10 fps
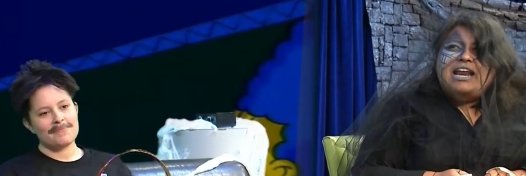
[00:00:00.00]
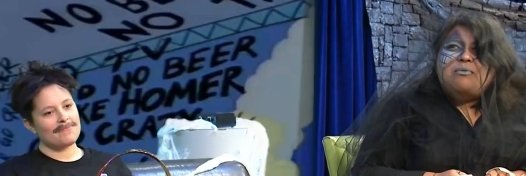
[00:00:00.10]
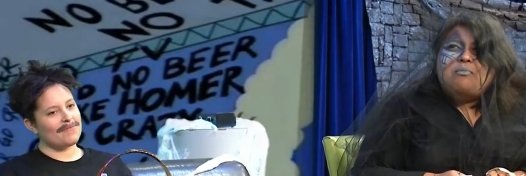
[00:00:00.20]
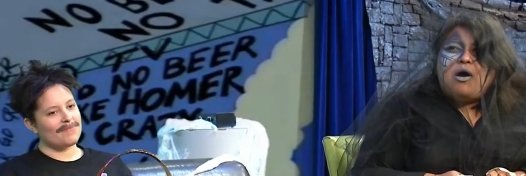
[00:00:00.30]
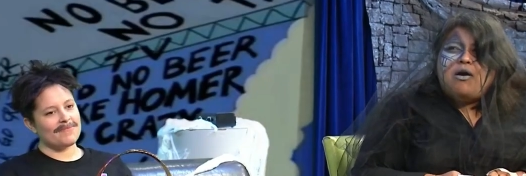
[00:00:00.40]

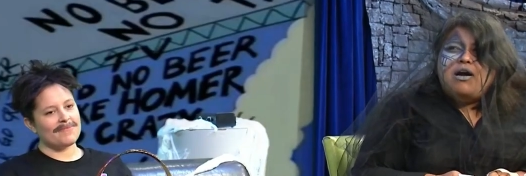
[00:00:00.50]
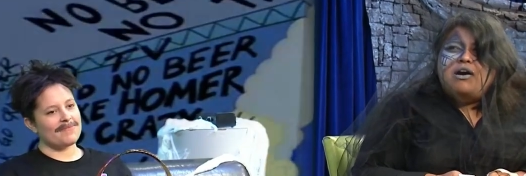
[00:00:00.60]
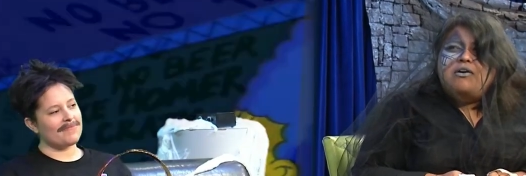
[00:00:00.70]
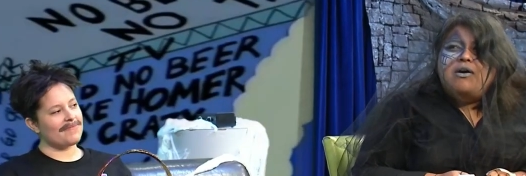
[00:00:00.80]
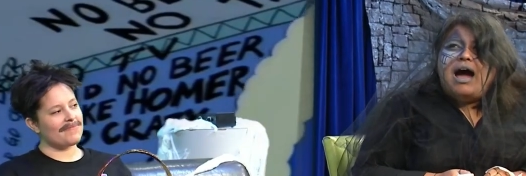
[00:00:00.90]

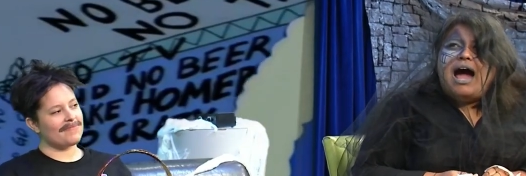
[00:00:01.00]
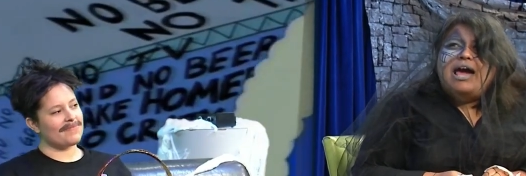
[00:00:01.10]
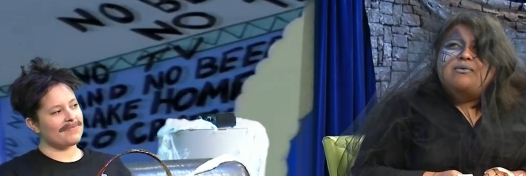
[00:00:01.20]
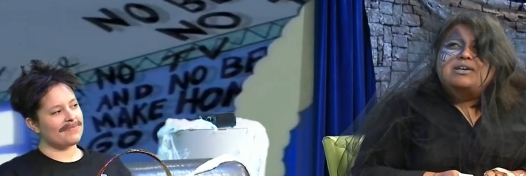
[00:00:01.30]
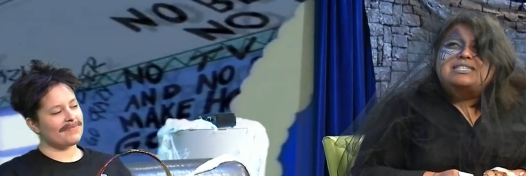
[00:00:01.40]
Speaker 1: tomorrow,
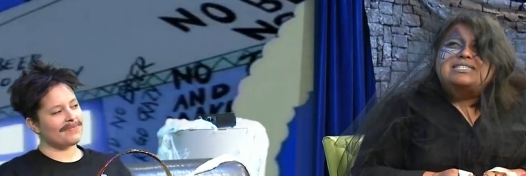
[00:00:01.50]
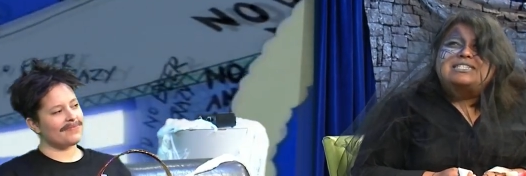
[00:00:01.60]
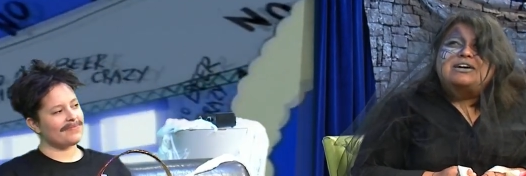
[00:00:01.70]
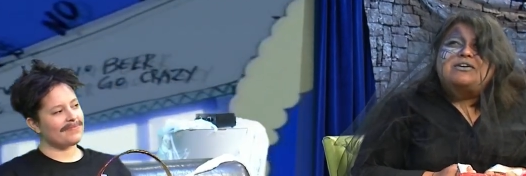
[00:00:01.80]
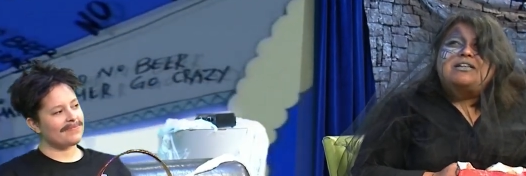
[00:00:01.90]
I would
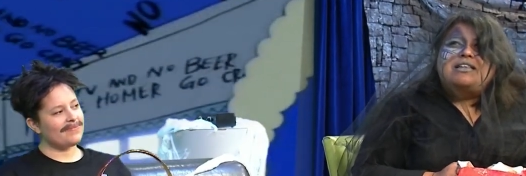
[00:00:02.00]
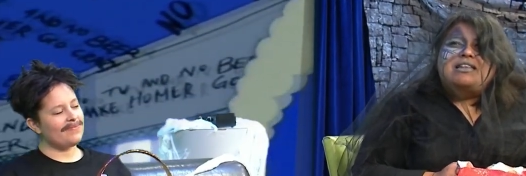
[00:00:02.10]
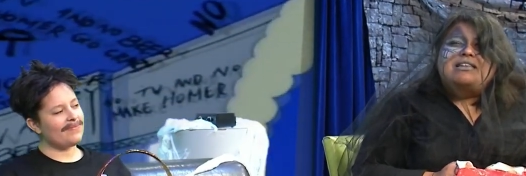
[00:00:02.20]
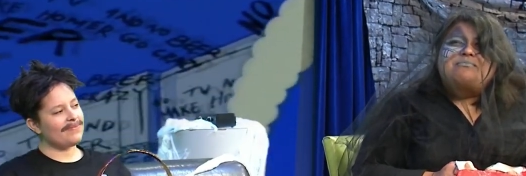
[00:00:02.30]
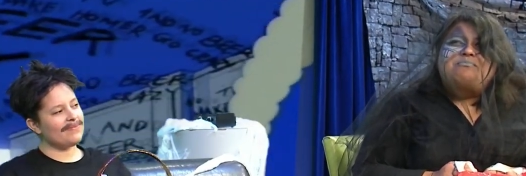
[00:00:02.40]
still
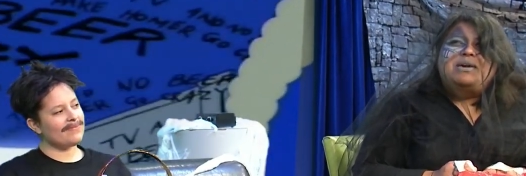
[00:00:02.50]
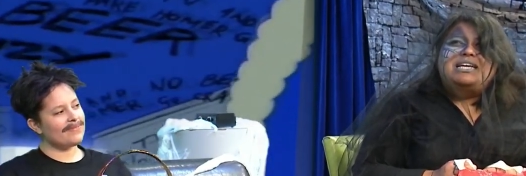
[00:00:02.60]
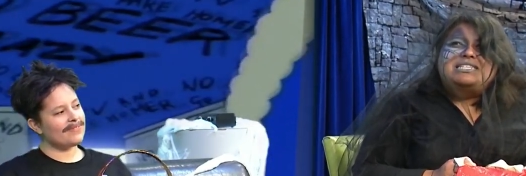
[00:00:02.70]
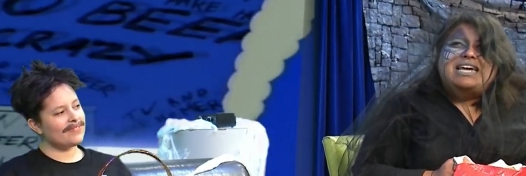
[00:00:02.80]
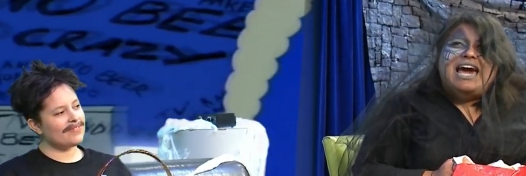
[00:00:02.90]

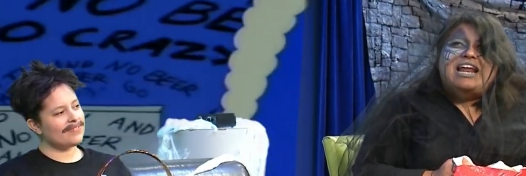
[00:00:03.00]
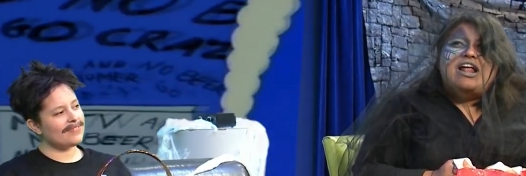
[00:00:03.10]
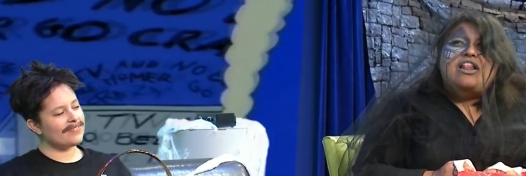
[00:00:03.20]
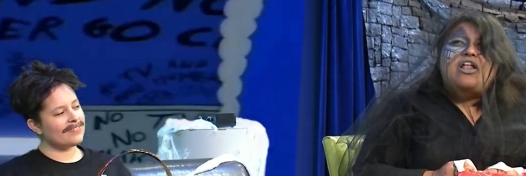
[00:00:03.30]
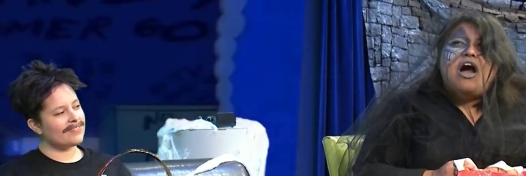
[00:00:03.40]
be dead
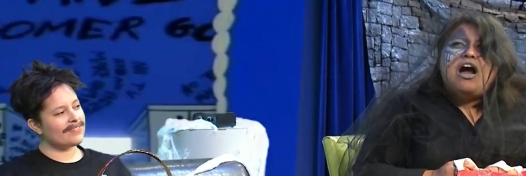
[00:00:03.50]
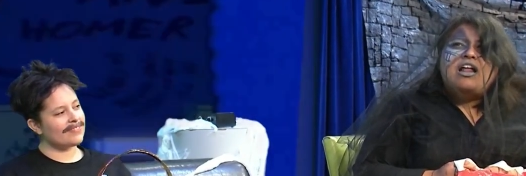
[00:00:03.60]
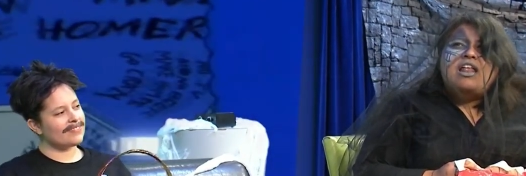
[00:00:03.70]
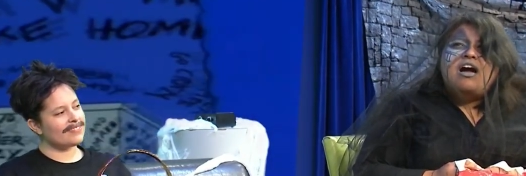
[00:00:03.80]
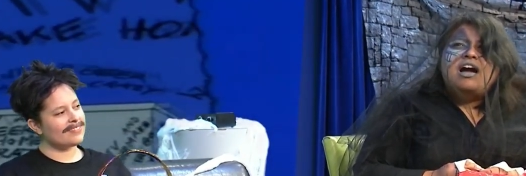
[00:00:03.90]
a long,
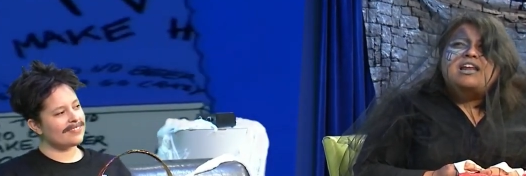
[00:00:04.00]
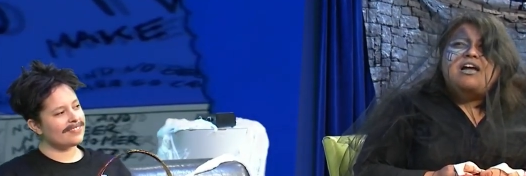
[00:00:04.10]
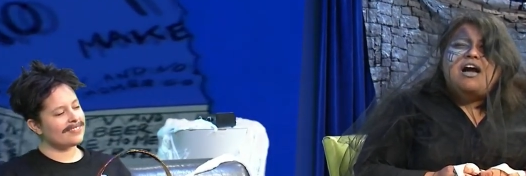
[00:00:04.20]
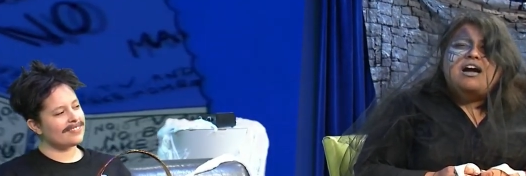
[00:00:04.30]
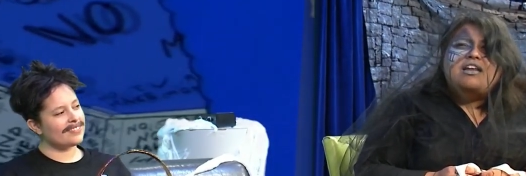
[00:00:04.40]
long,
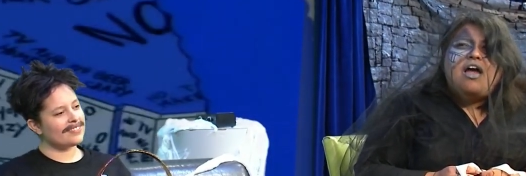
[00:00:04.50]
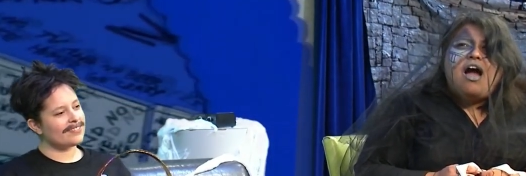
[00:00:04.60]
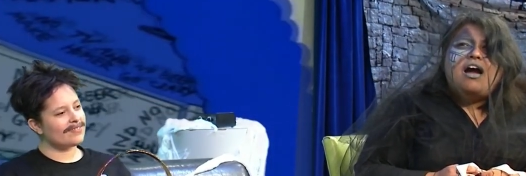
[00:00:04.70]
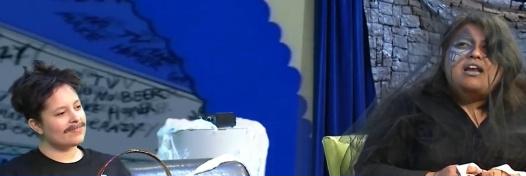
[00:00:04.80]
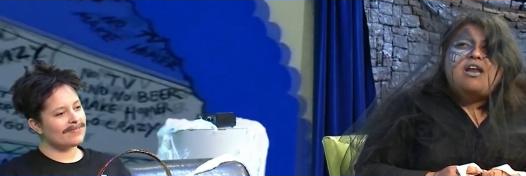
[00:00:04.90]
long,
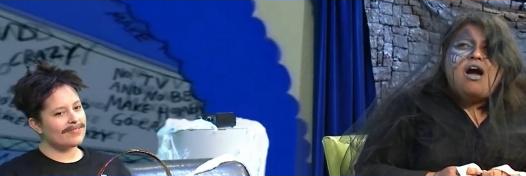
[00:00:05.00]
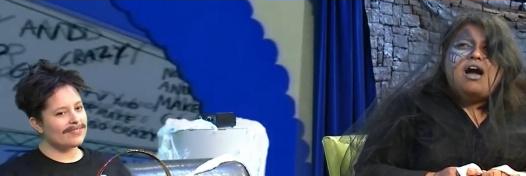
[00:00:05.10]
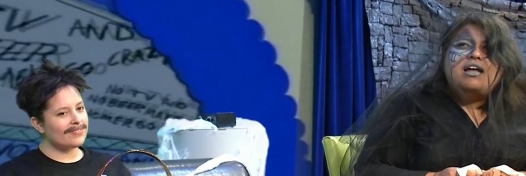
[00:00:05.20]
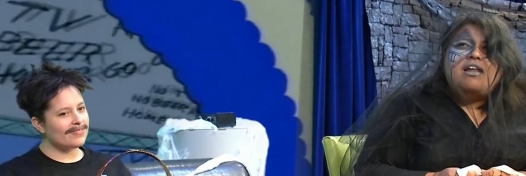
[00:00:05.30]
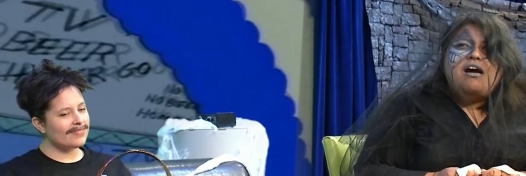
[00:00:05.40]
long,
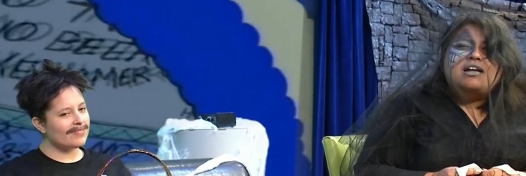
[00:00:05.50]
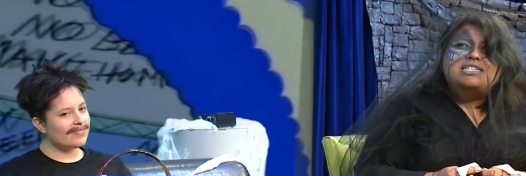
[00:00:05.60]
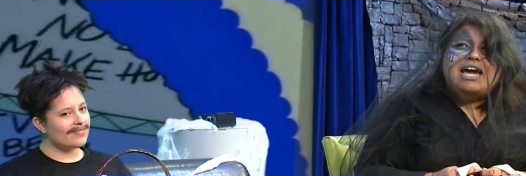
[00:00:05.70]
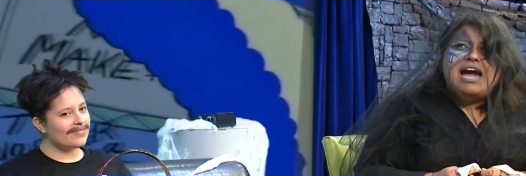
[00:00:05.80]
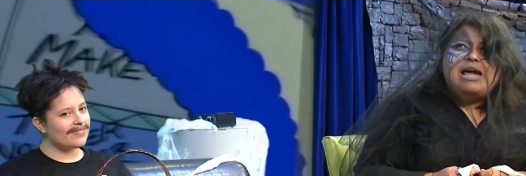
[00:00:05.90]
long, long
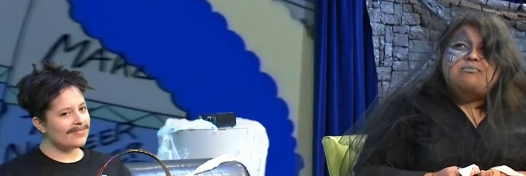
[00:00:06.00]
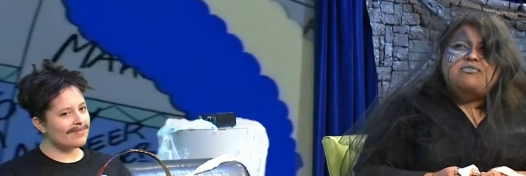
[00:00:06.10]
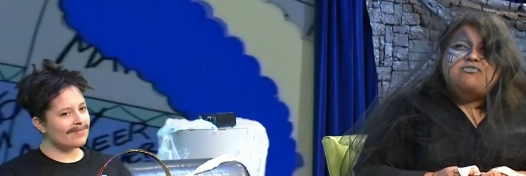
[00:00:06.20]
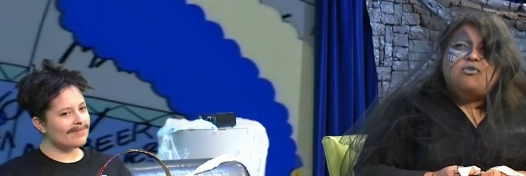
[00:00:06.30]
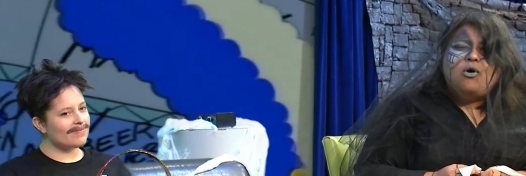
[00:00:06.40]
time
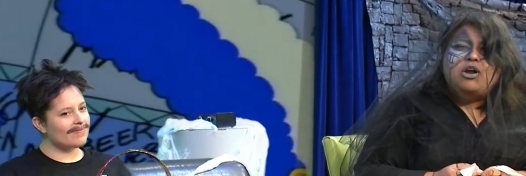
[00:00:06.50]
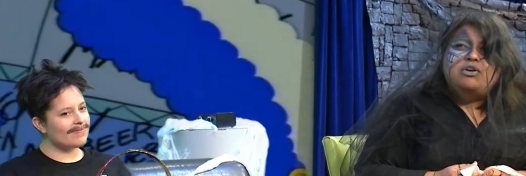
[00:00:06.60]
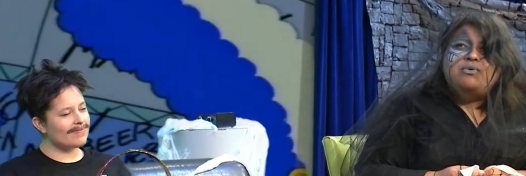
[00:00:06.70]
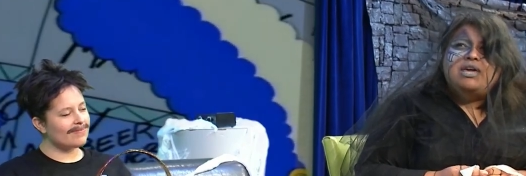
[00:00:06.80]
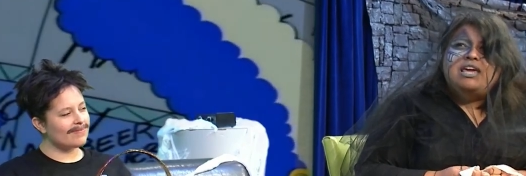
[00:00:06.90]
before
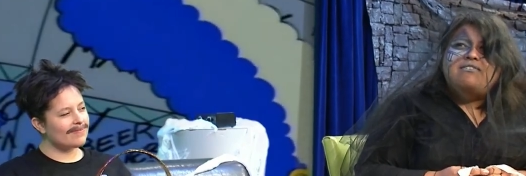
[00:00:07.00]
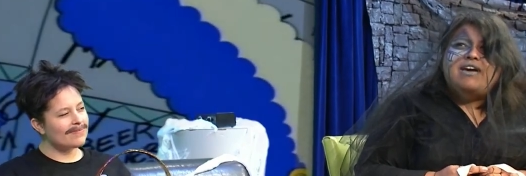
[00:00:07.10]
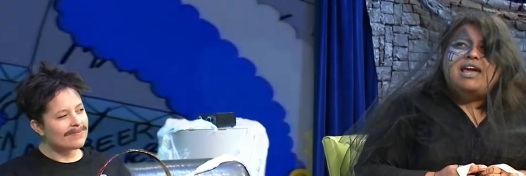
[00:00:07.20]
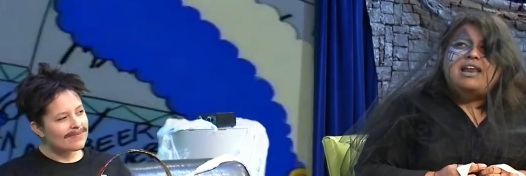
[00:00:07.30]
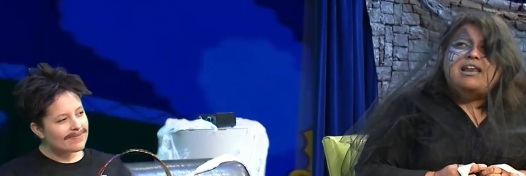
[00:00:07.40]
you
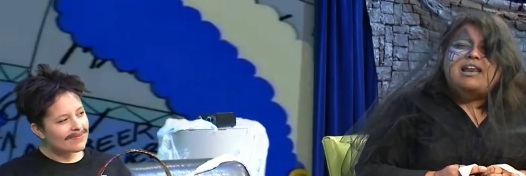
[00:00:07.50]
even